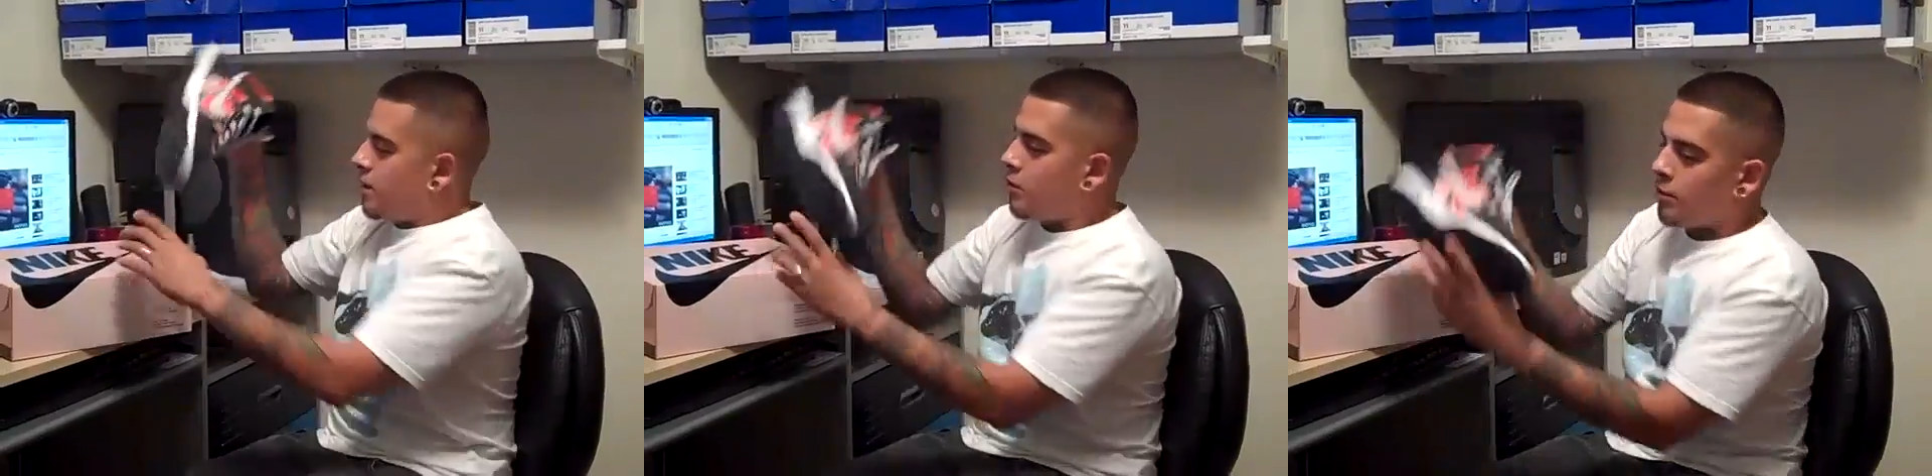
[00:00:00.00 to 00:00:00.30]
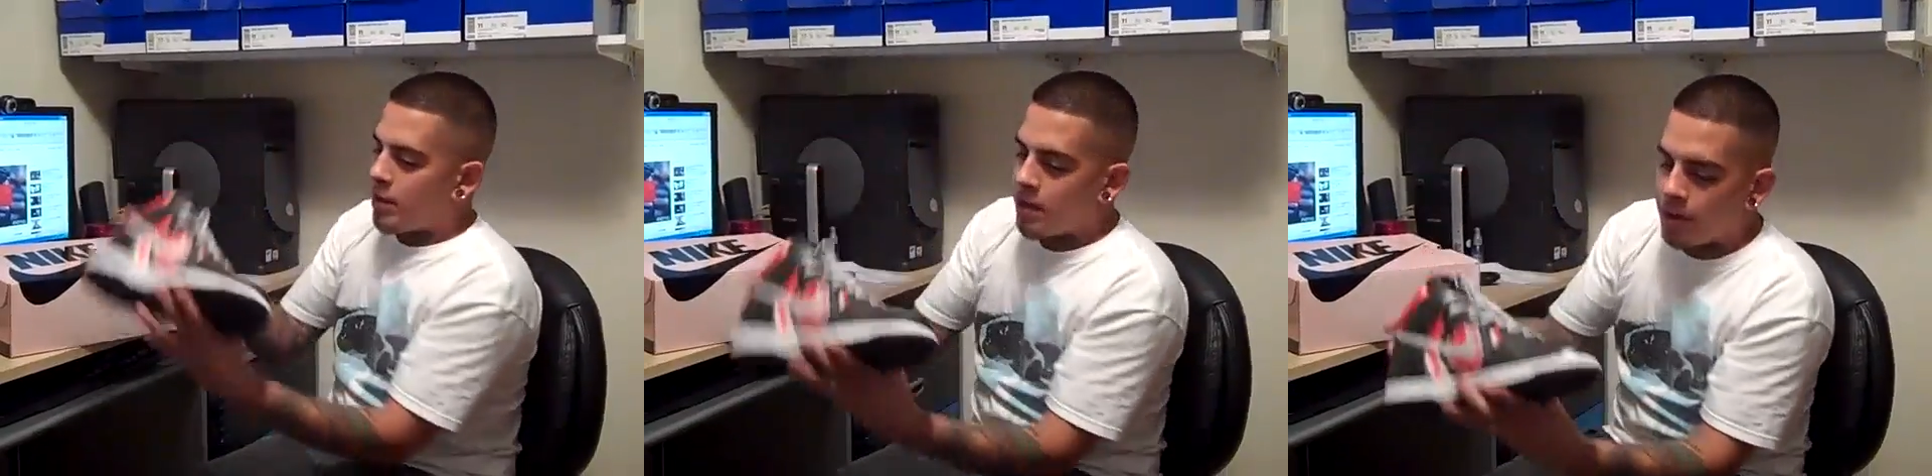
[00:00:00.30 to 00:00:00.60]
And my
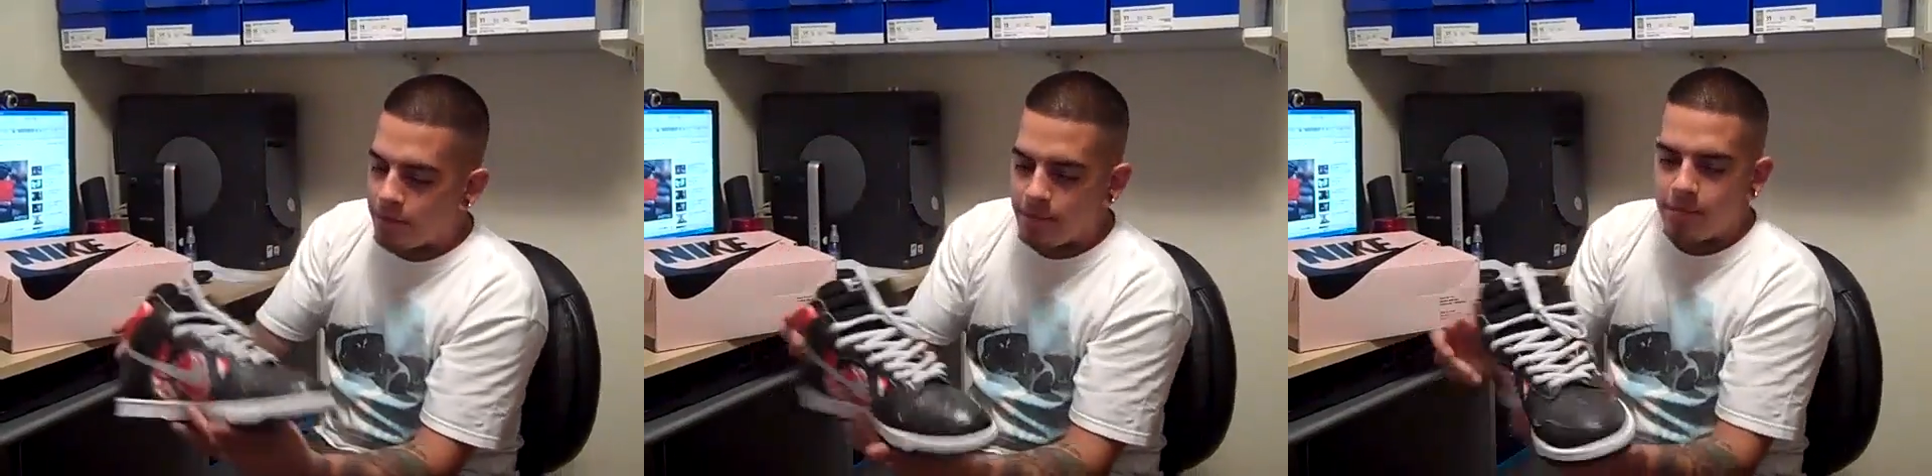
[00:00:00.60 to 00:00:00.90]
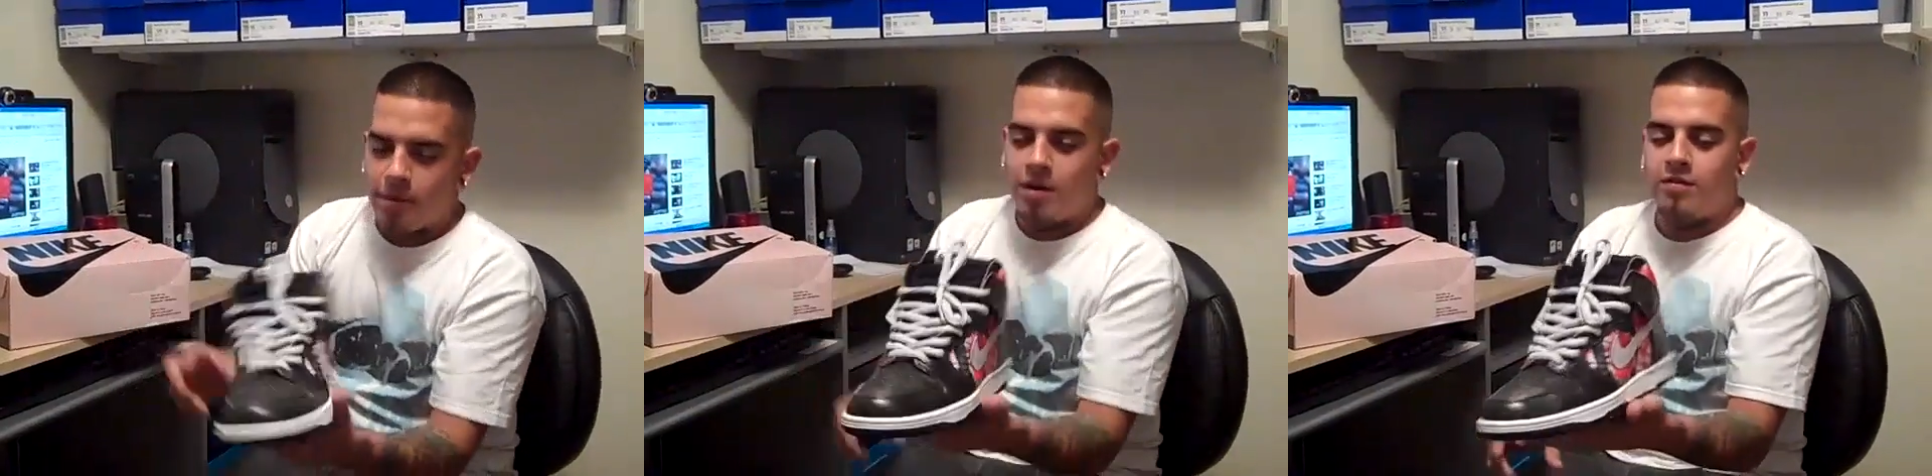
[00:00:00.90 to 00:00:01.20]
new pickup,
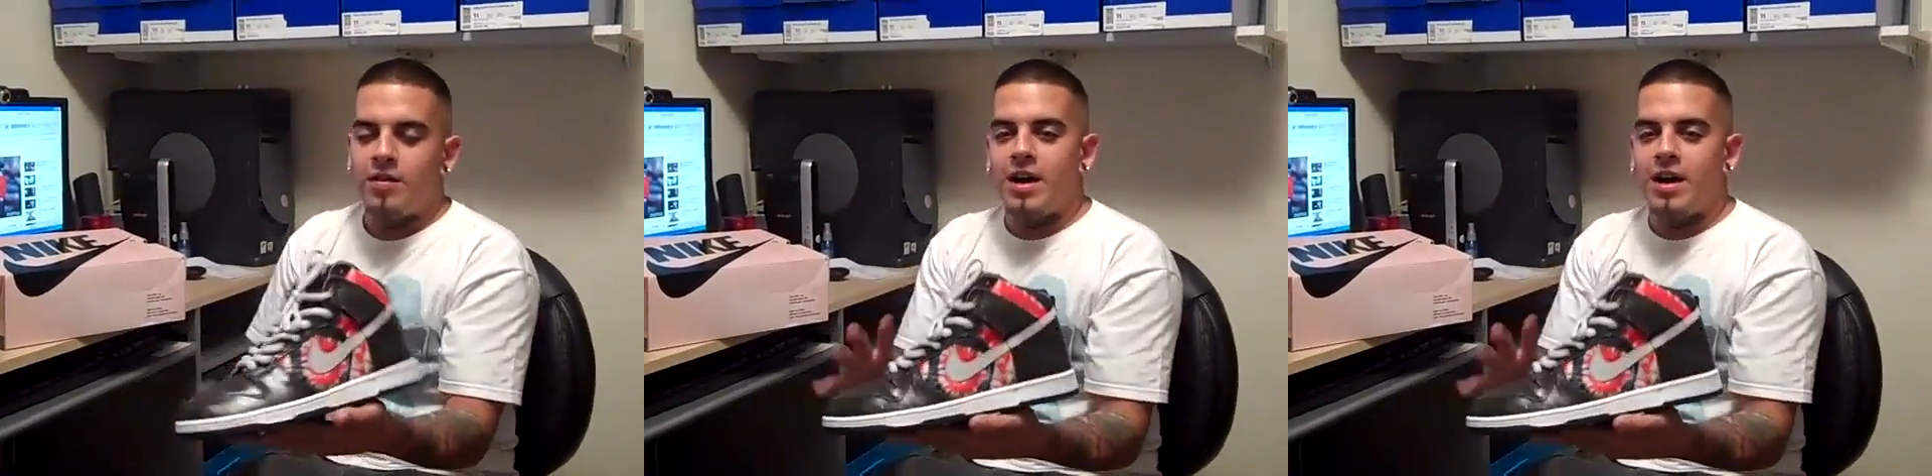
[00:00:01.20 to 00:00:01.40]
HUF